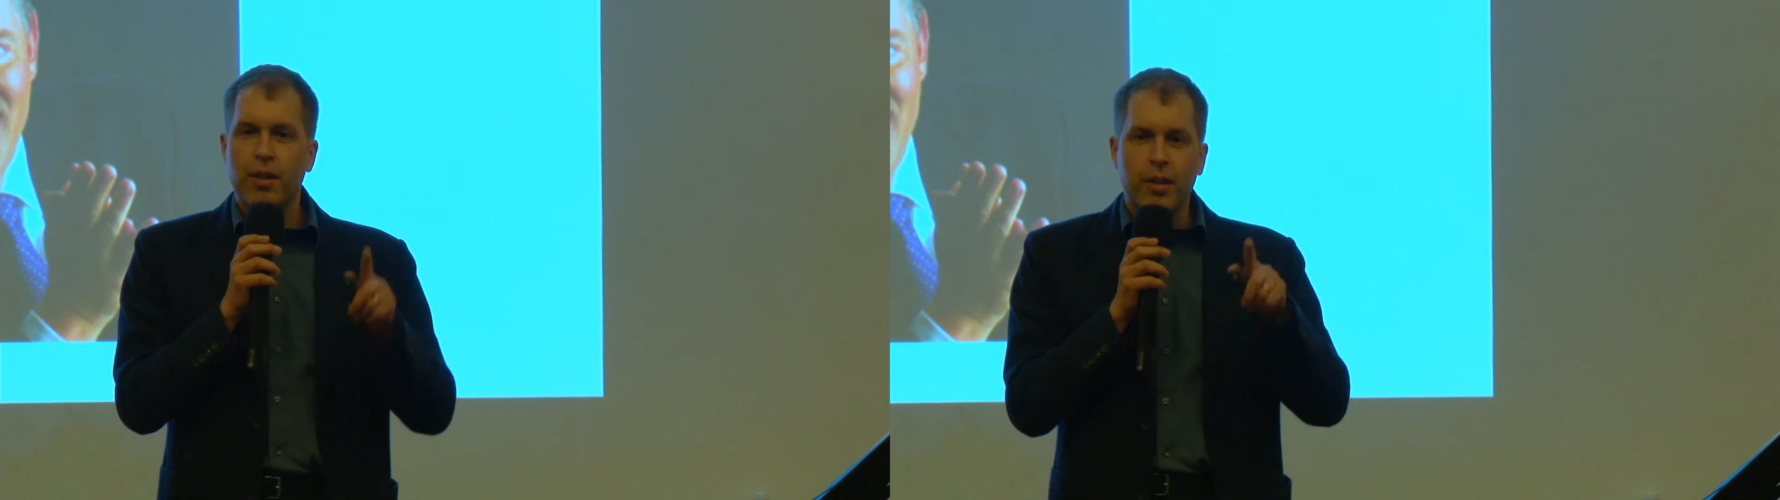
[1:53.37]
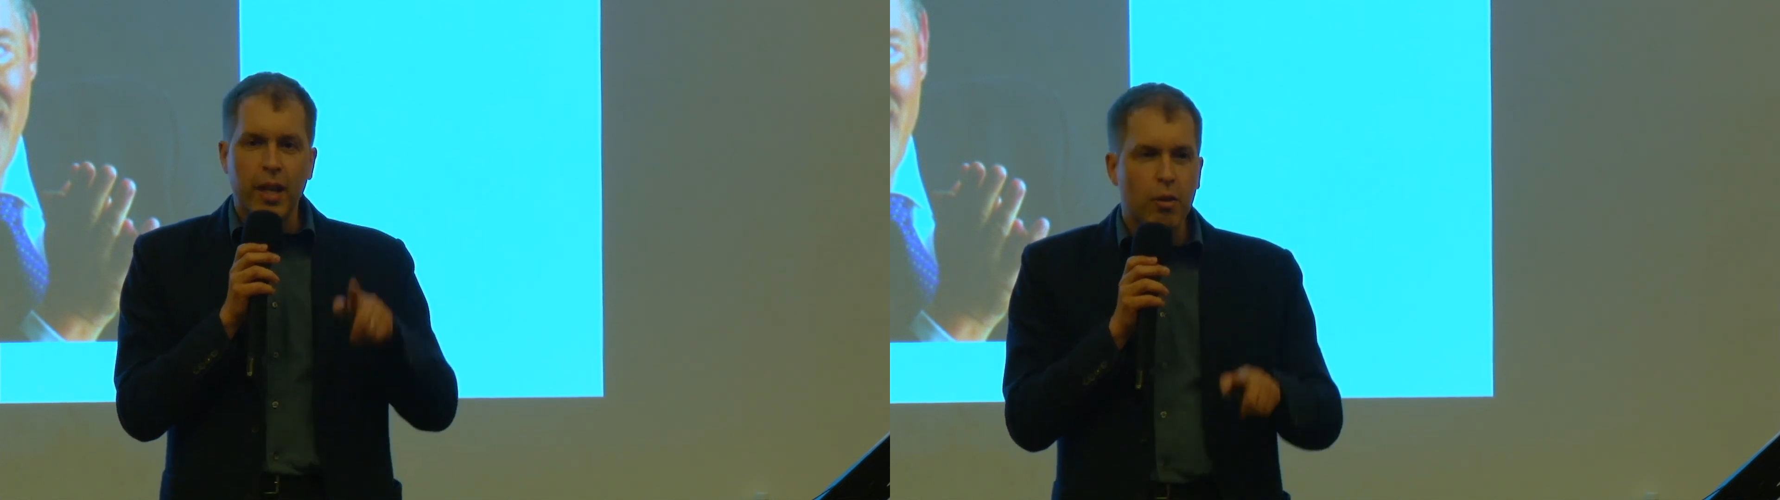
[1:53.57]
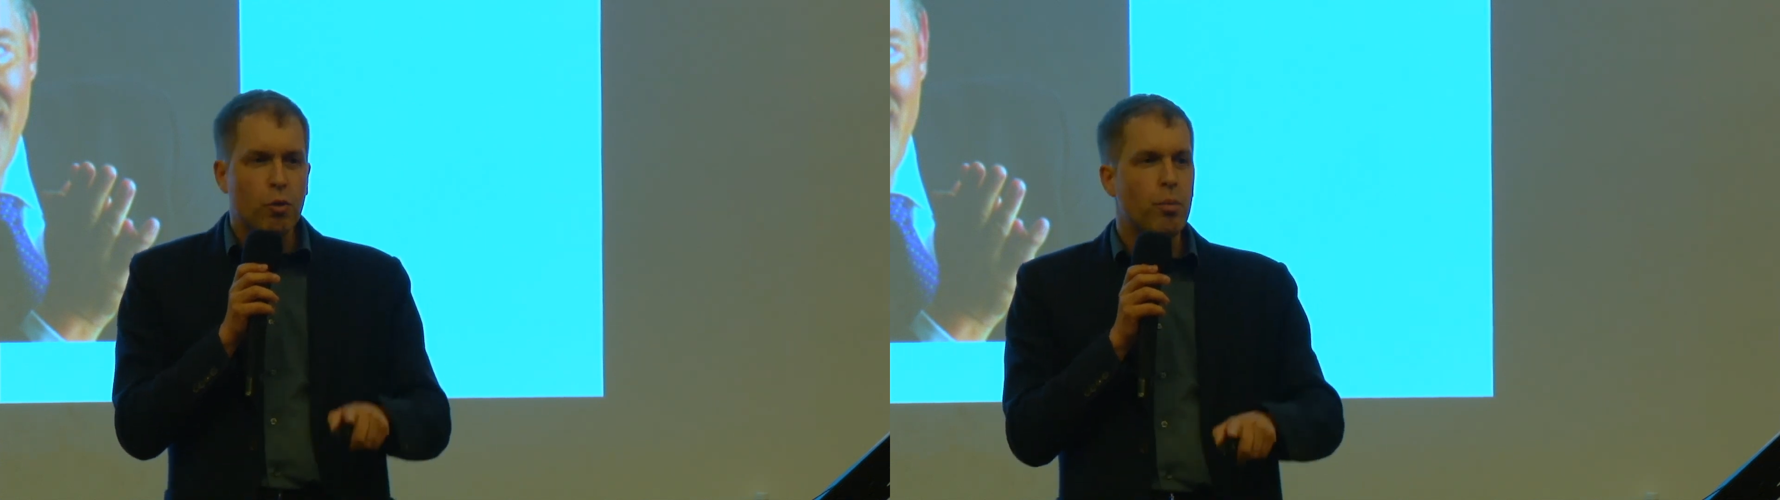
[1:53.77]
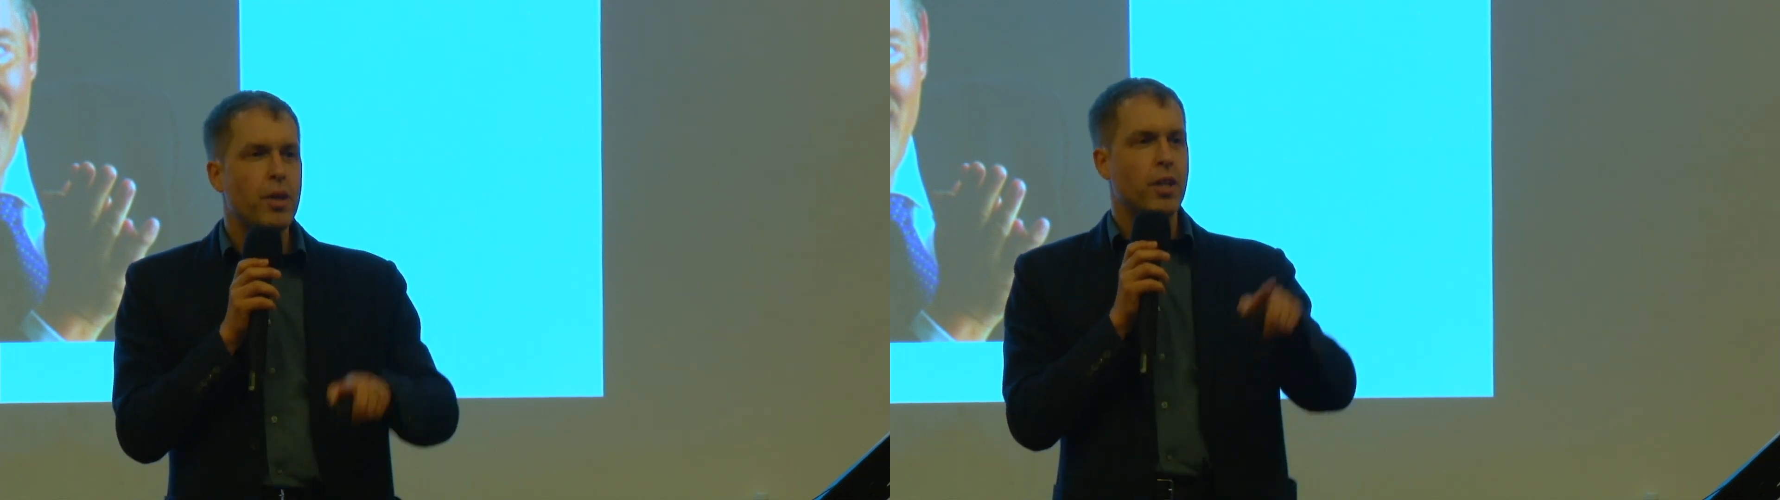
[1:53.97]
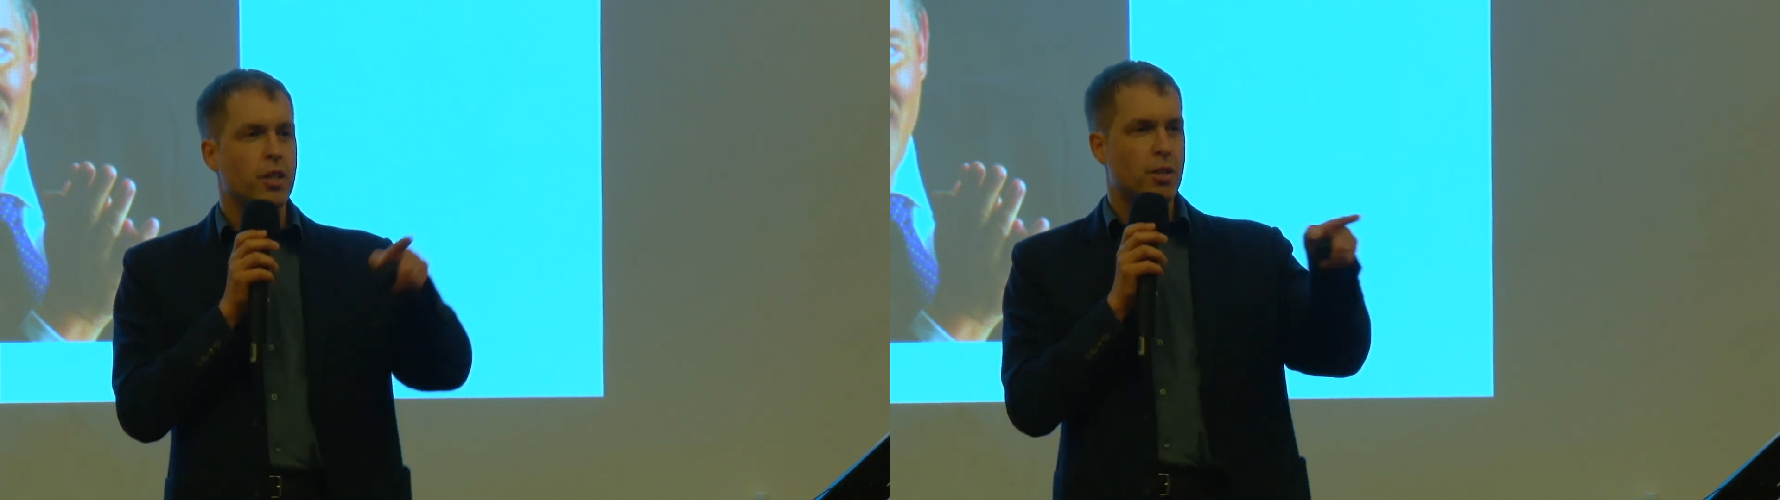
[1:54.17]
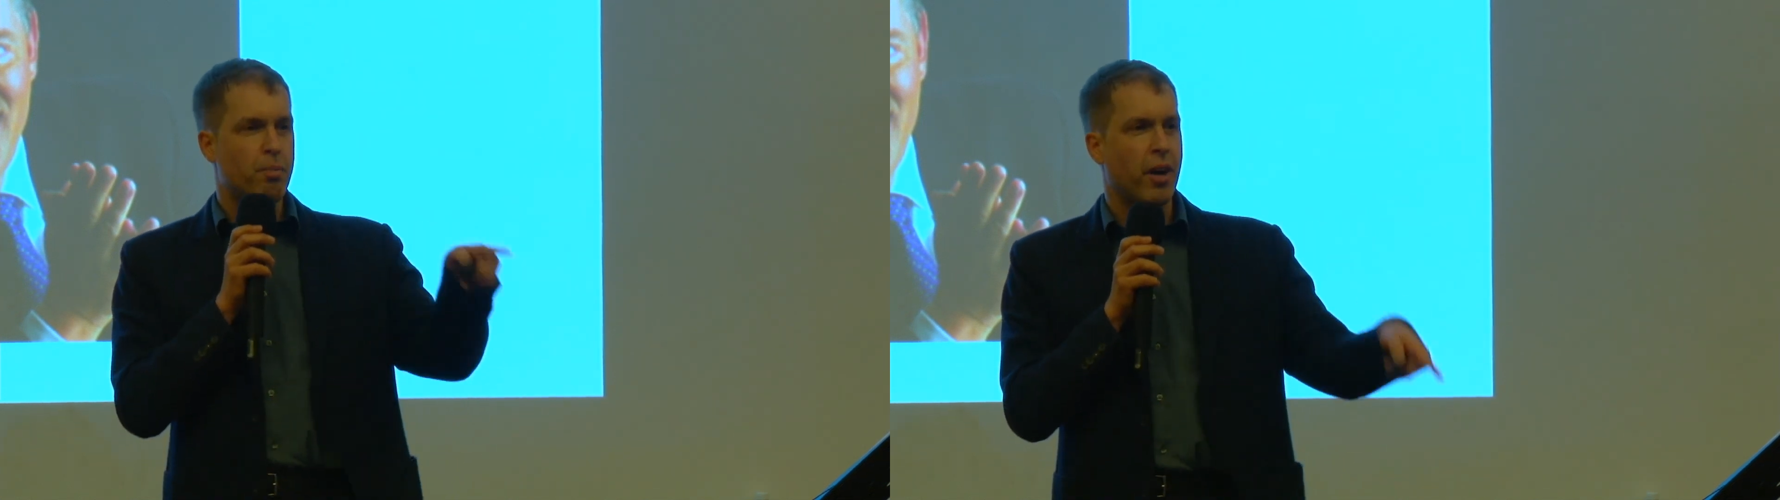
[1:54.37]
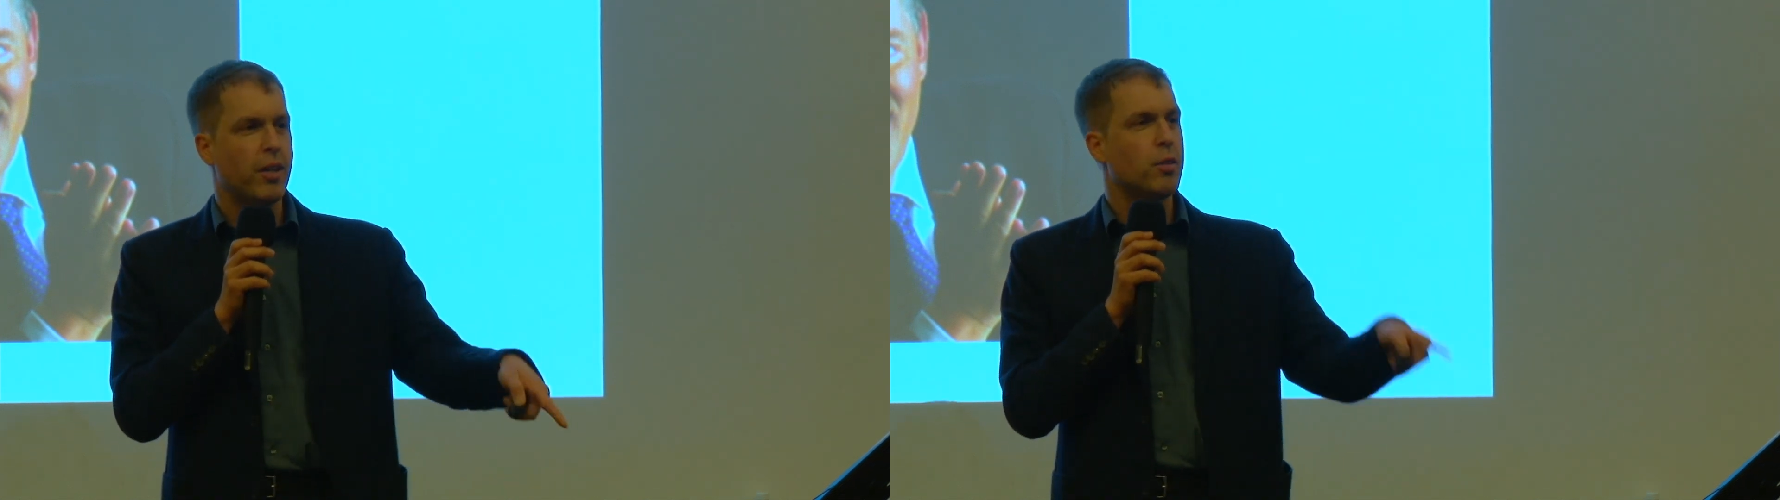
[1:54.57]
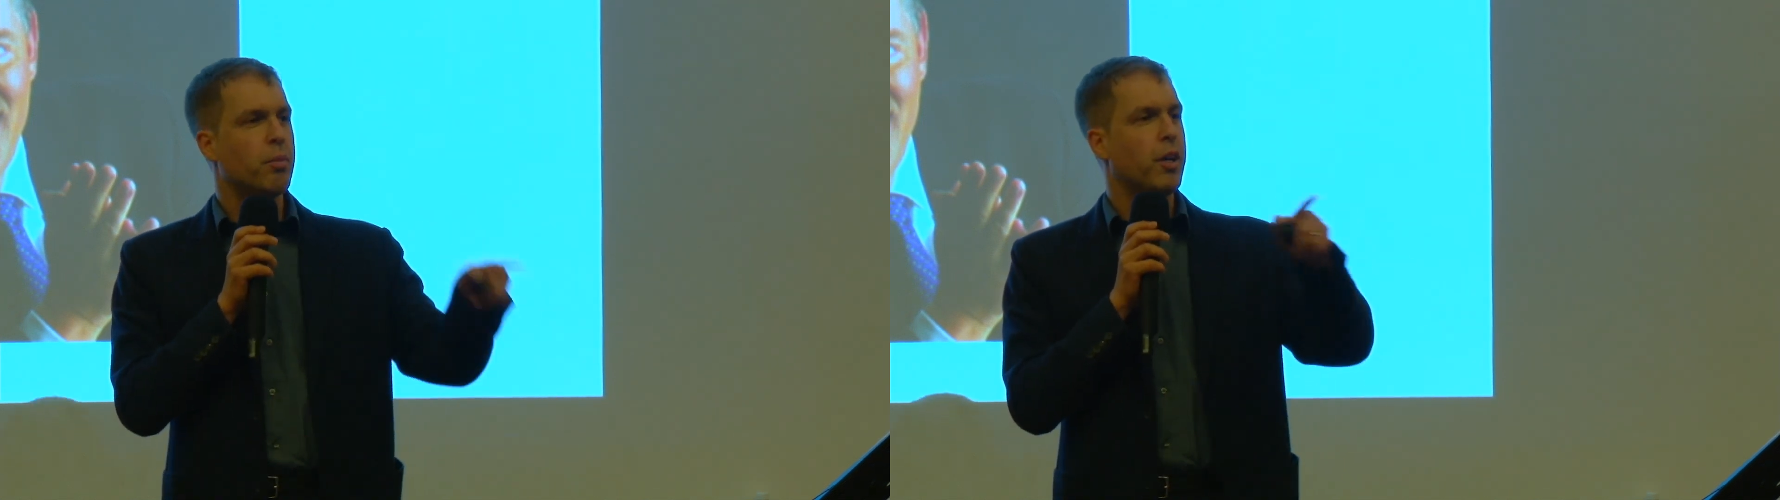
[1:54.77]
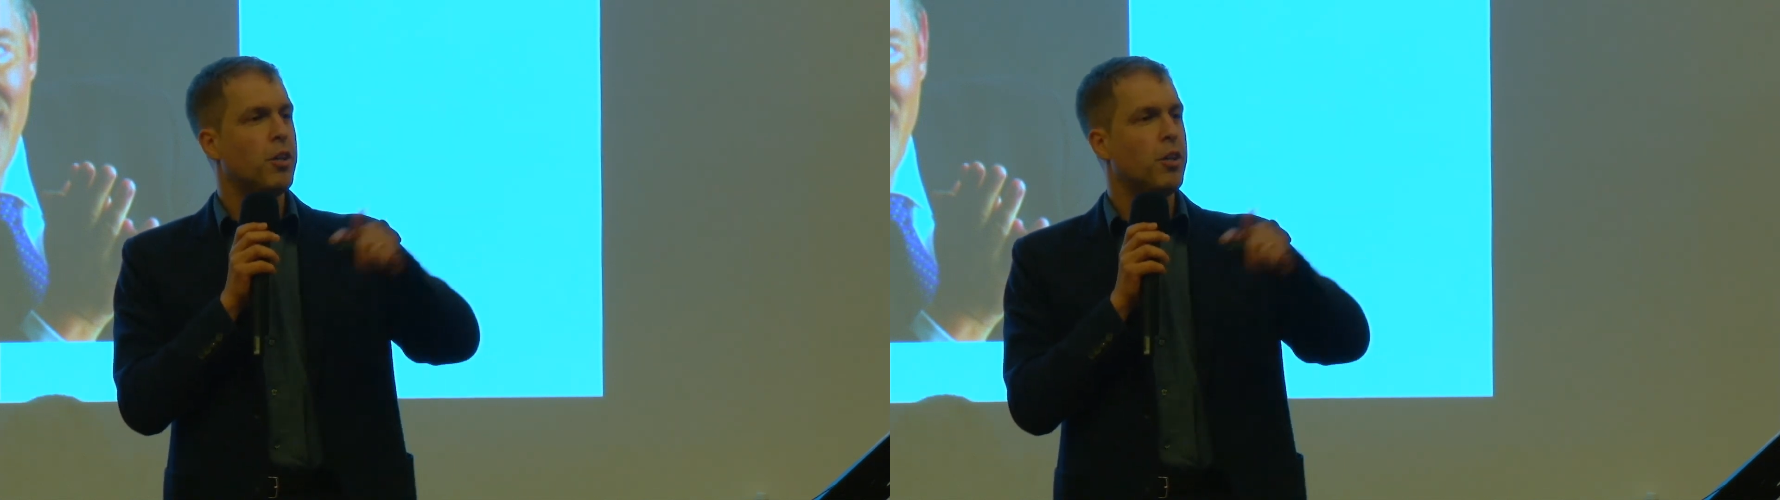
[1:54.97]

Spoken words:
They will be inspired by